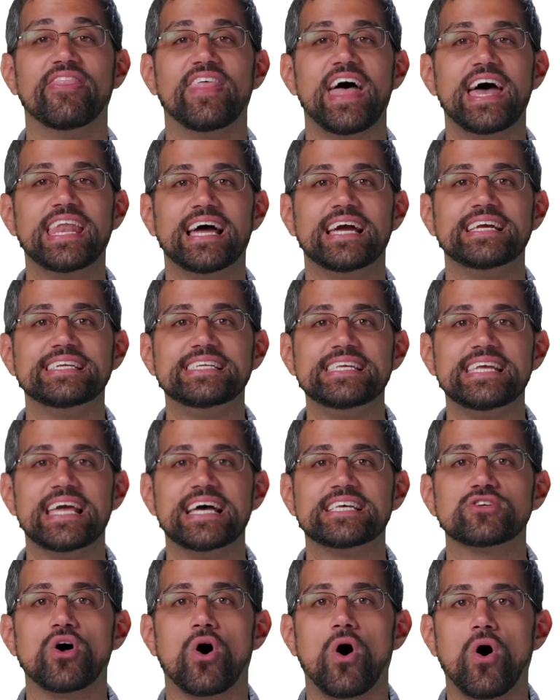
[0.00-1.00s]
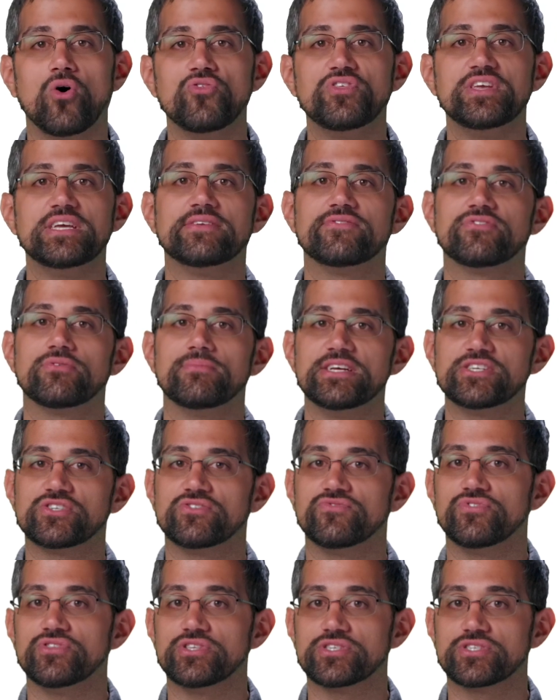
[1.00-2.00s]
That ID has all the
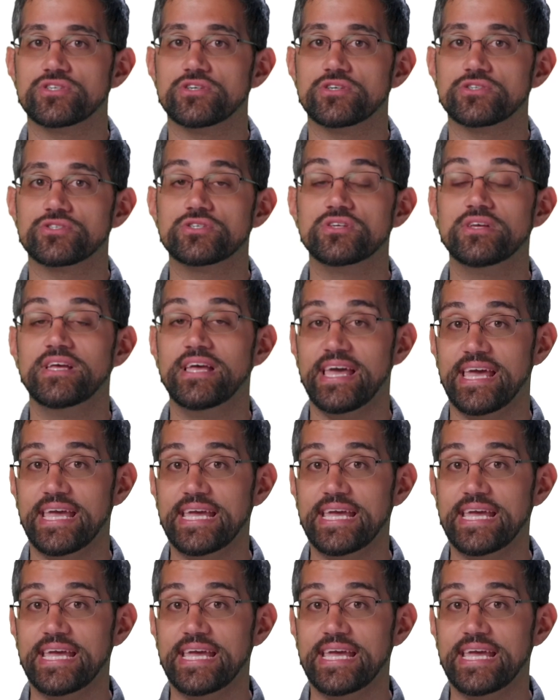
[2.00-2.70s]
information for the search,